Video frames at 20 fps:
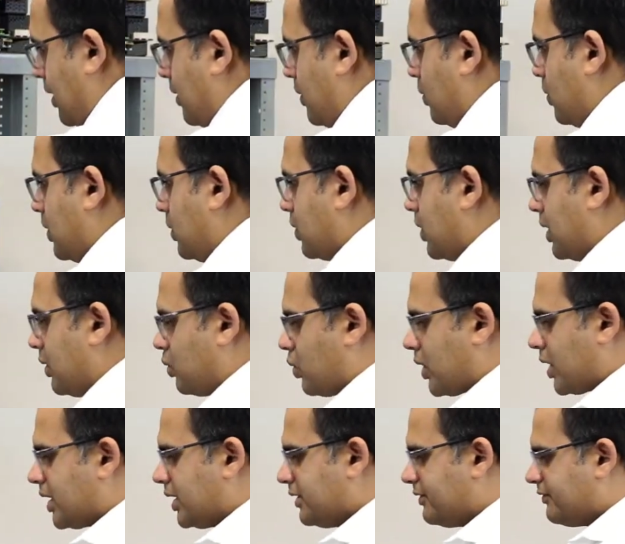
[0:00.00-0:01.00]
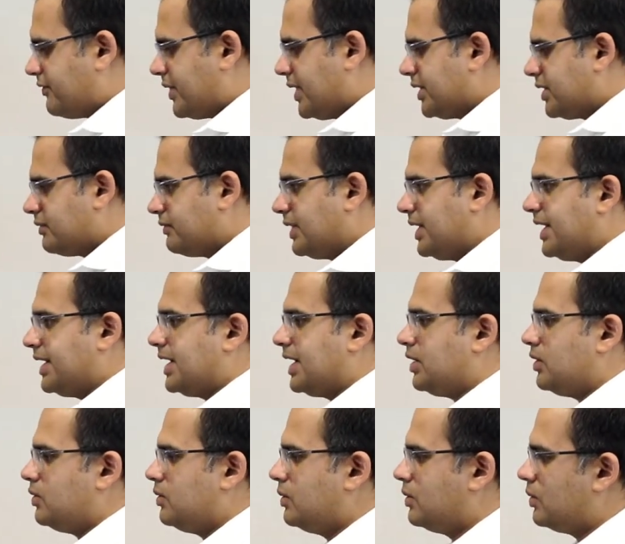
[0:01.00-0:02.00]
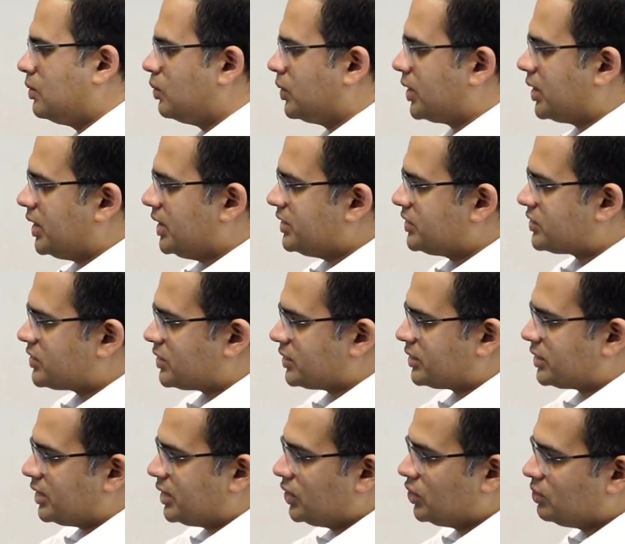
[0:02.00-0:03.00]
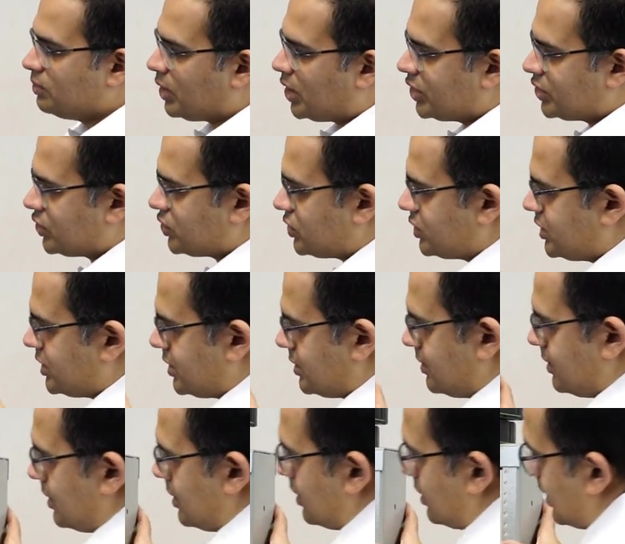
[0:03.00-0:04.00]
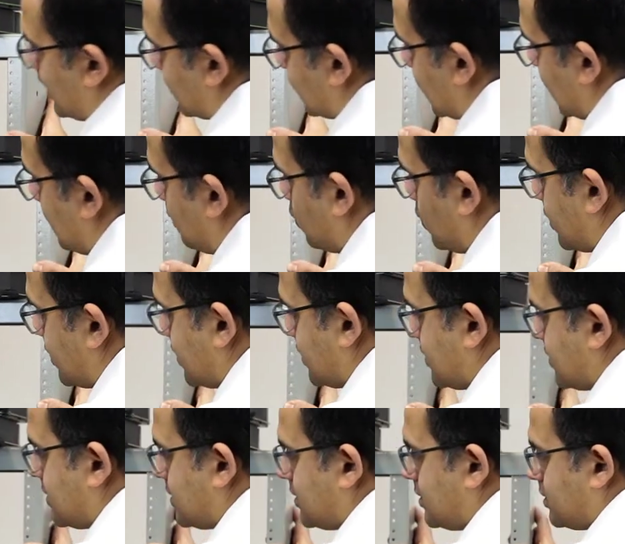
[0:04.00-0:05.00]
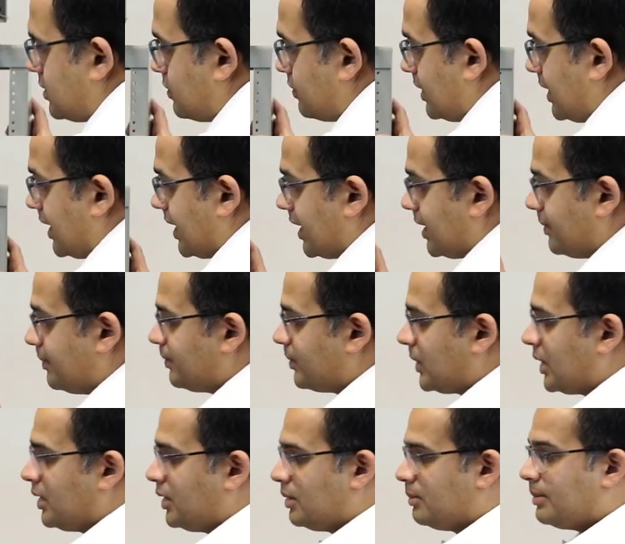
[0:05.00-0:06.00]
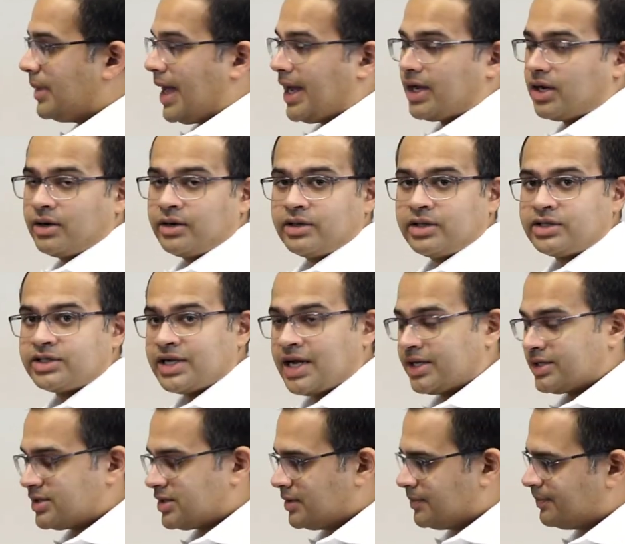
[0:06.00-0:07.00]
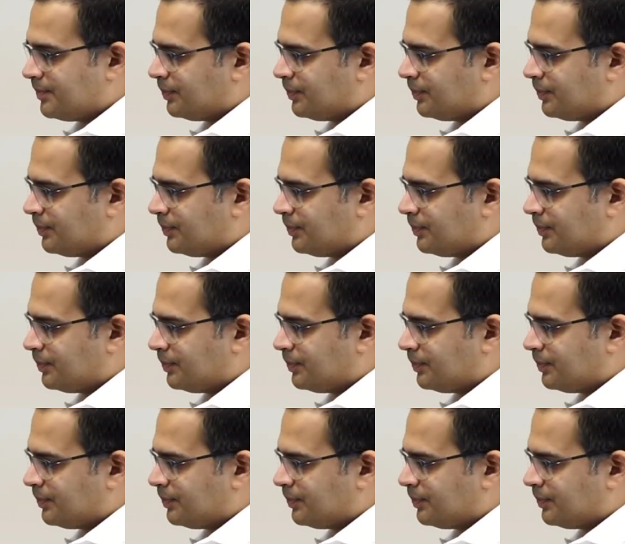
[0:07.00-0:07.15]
to work on the front of the relay now. We're going to insert the new modules that came with this relay back into the chassis.